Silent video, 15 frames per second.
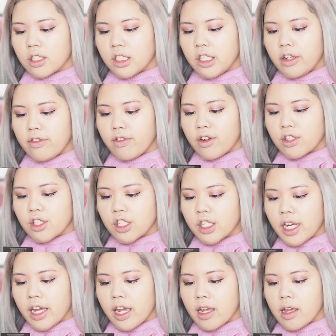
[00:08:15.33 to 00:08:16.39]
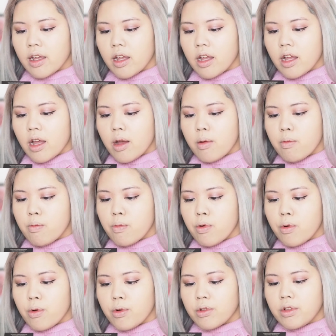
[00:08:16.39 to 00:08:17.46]
Givenchy
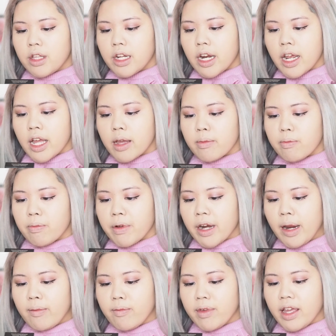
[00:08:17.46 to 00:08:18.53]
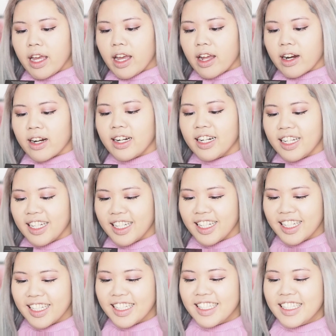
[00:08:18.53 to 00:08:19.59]
Poudre Premiere.
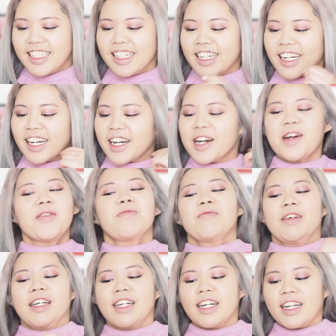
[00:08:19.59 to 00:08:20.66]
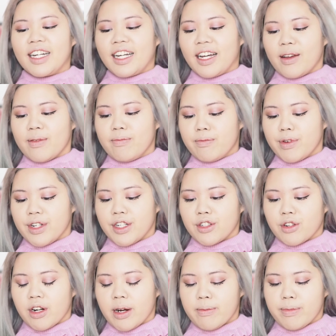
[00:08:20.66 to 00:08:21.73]
I'm pretty
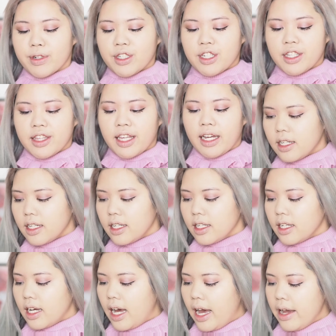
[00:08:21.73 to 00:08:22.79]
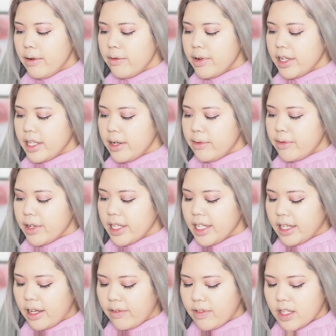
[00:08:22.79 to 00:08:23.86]
sure I butchered that. I really
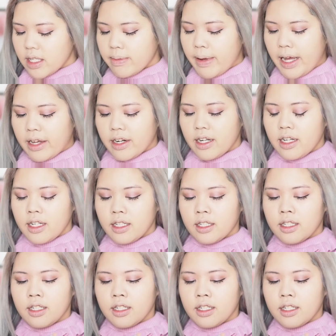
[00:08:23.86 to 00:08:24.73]
love this powder.